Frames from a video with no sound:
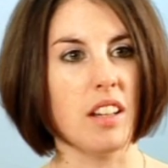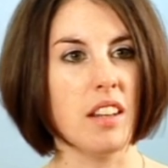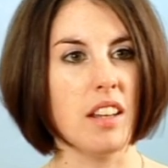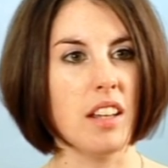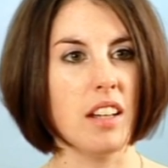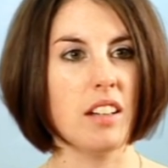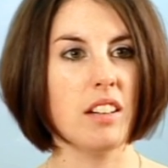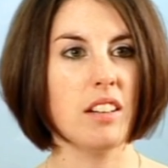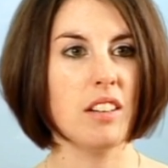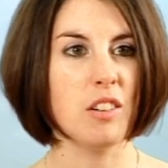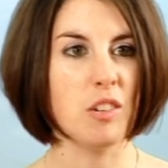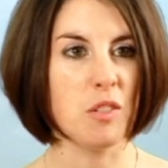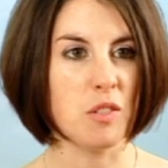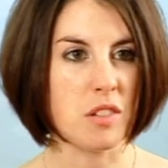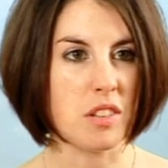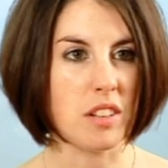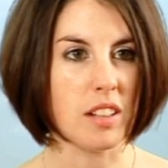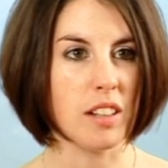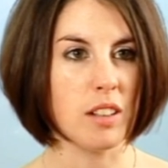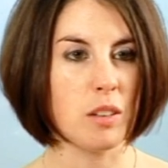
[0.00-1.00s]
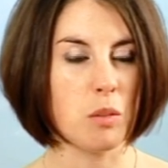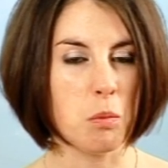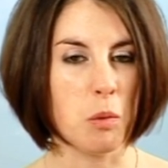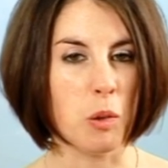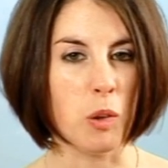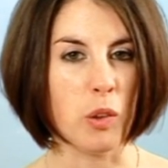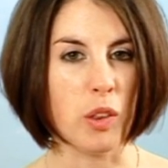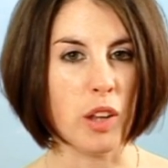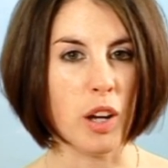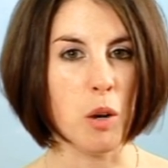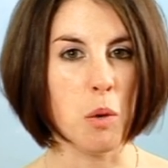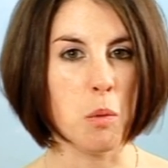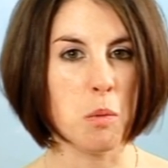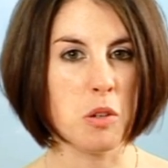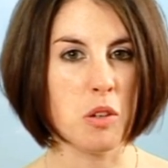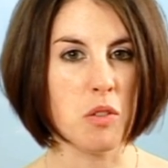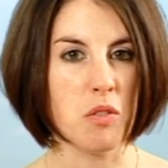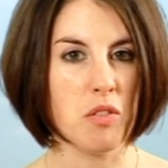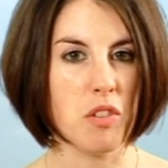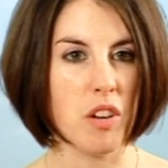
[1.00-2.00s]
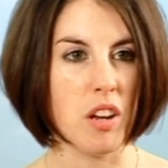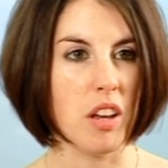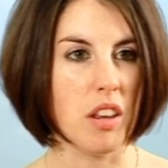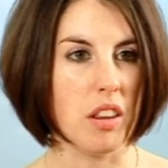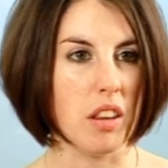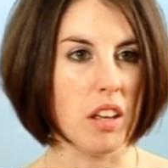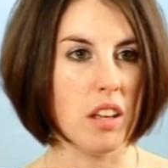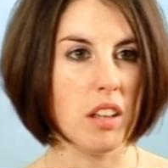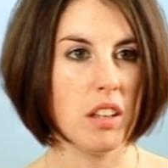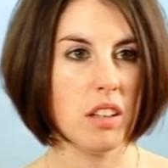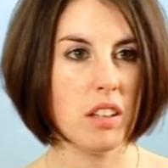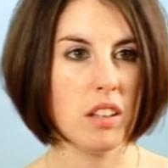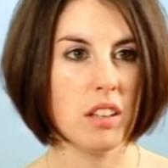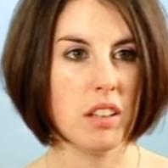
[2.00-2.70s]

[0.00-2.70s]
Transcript: I then obviously explored that option further.